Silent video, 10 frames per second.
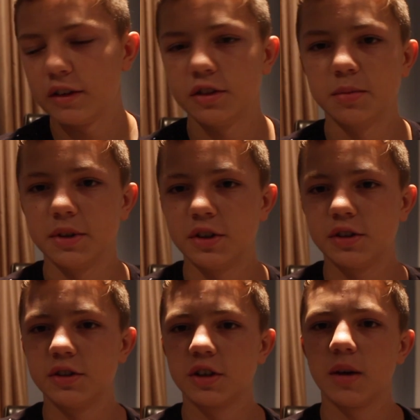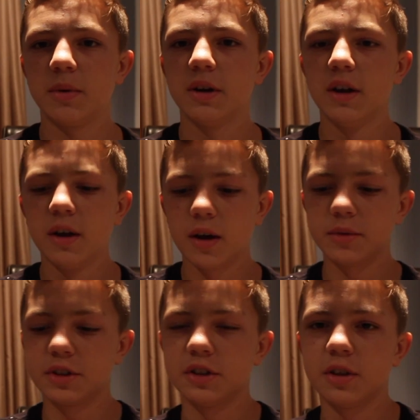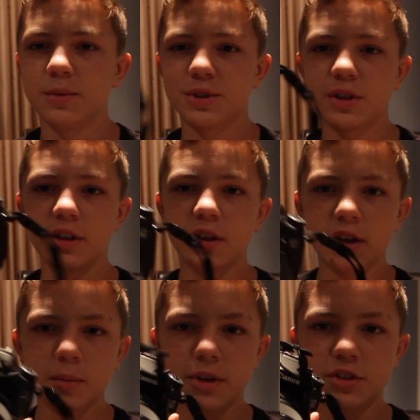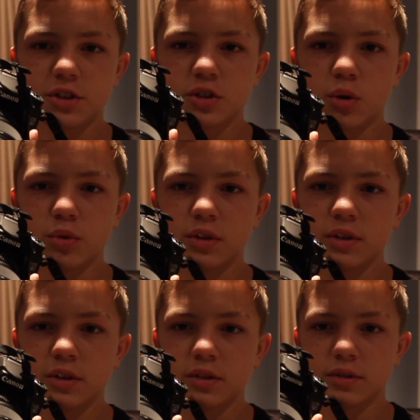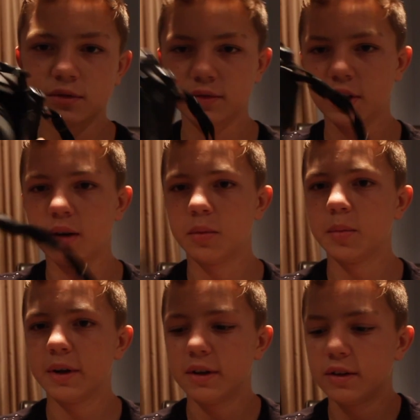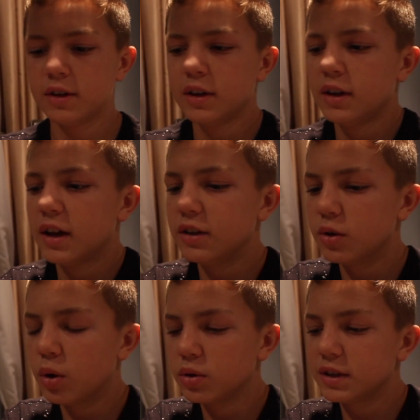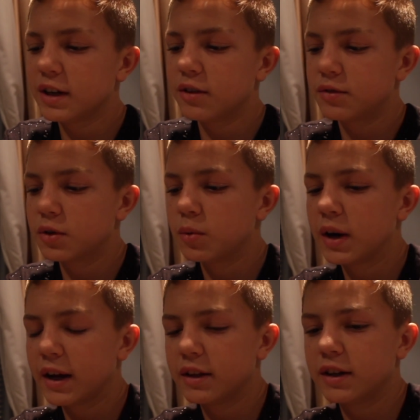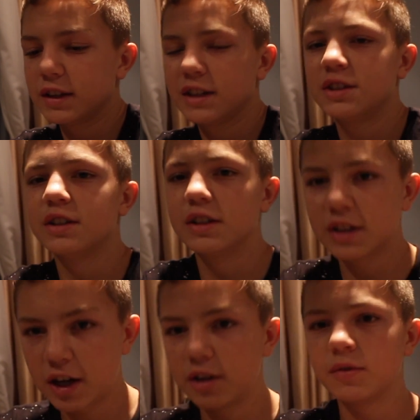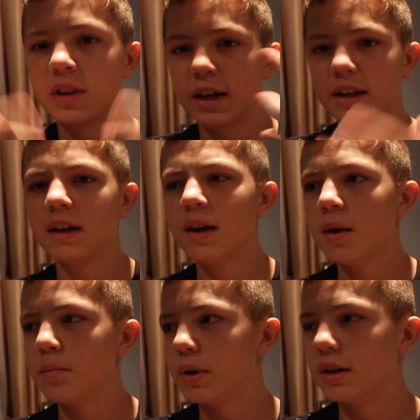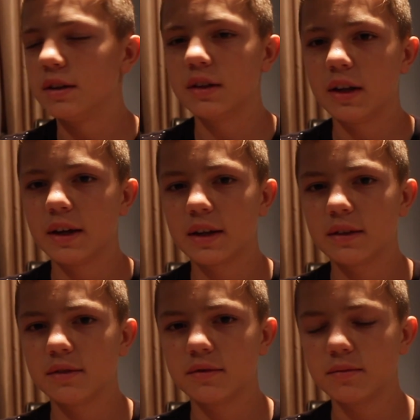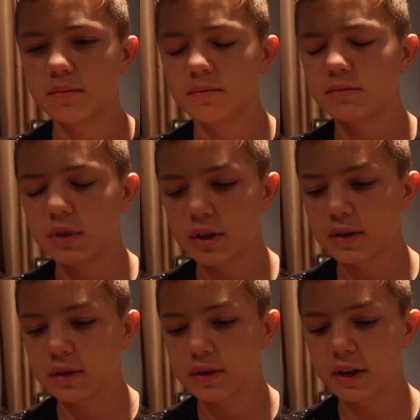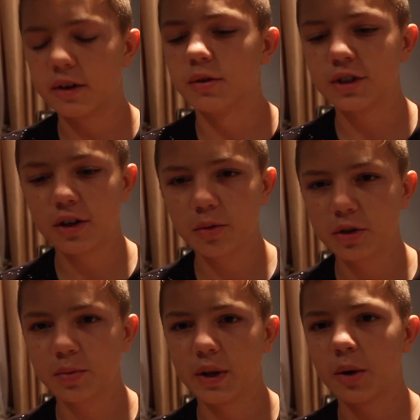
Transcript: This is my sister's camera. I'm just gonna demonstrate. Basically, just hold the little camera button, and you hold it down for a while, and it lets in a ton of light, but it like. Uh, I don't know, it's hard to explain.